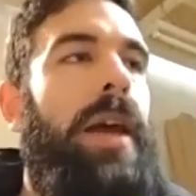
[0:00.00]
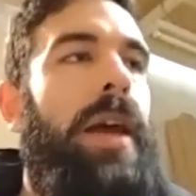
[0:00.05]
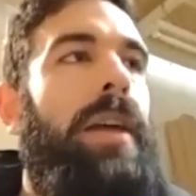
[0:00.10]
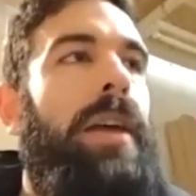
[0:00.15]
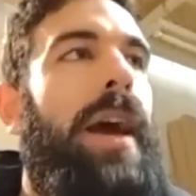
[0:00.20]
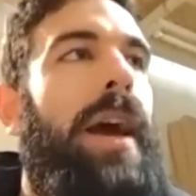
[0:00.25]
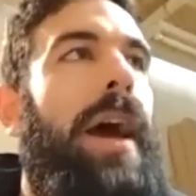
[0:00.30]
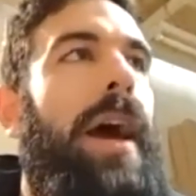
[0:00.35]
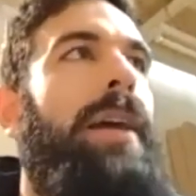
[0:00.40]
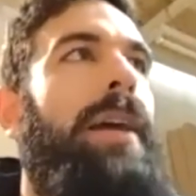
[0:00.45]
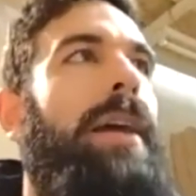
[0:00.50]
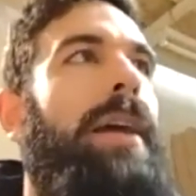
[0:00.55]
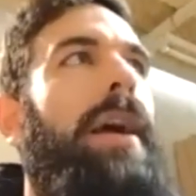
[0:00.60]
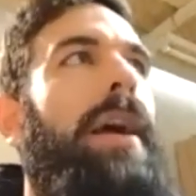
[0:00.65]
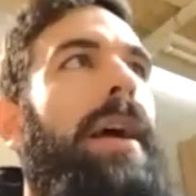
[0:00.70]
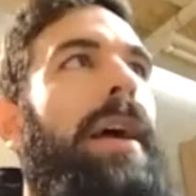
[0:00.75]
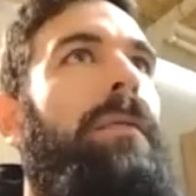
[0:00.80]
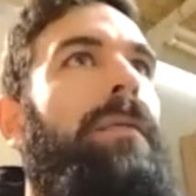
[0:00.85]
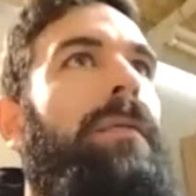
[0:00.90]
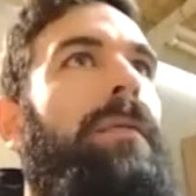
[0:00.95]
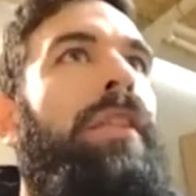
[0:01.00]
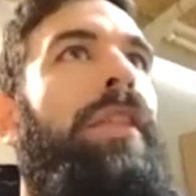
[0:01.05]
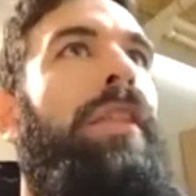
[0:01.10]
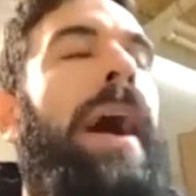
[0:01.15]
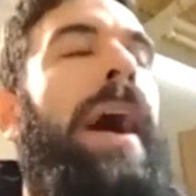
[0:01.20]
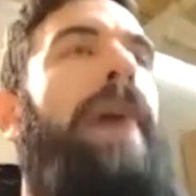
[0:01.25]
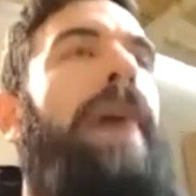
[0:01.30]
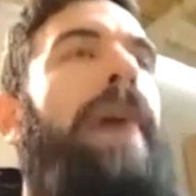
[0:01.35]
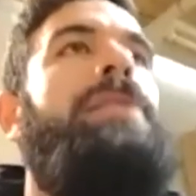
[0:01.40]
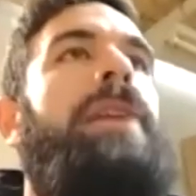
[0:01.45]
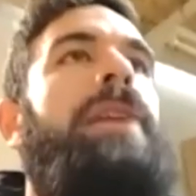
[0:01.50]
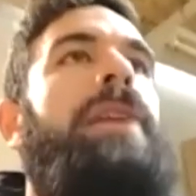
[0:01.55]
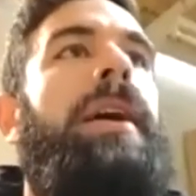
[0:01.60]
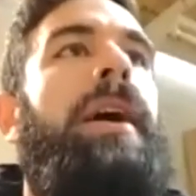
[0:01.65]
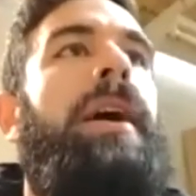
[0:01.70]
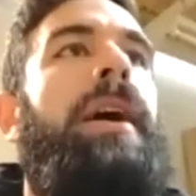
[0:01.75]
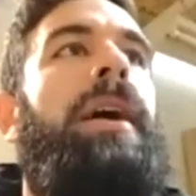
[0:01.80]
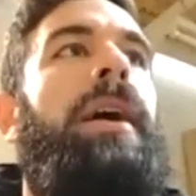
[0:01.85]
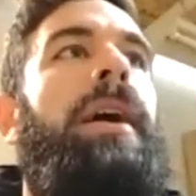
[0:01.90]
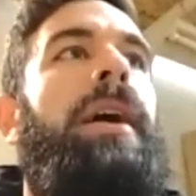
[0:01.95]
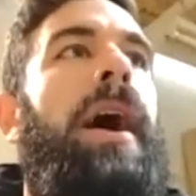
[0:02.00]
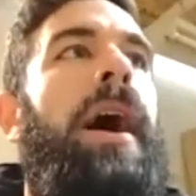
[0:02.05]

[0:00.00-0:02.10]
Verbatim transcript: Yeah, it, that is like a, it's the